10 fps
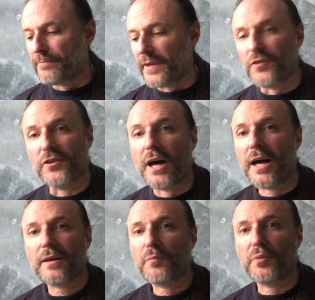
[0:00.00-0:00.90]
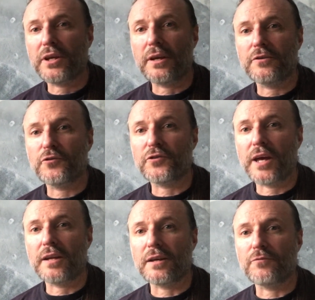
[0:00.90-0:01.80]
is not a complete
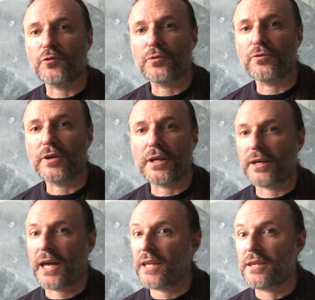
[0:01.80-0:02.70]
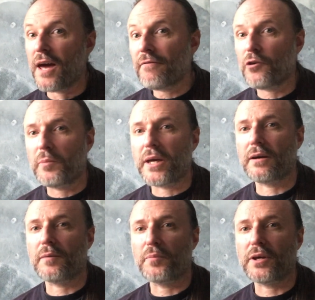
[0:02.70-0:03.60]
understanding of Druidry. It can never be a
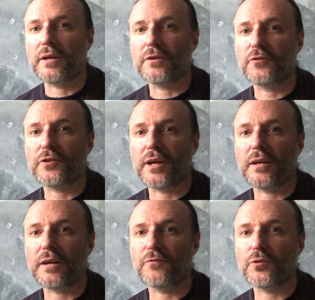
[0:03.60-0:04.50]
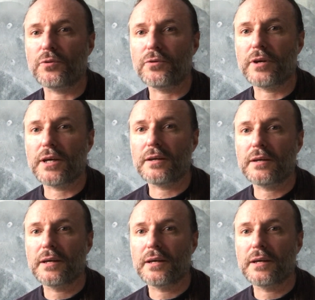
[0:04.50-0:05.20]
complete understanding of Druidry.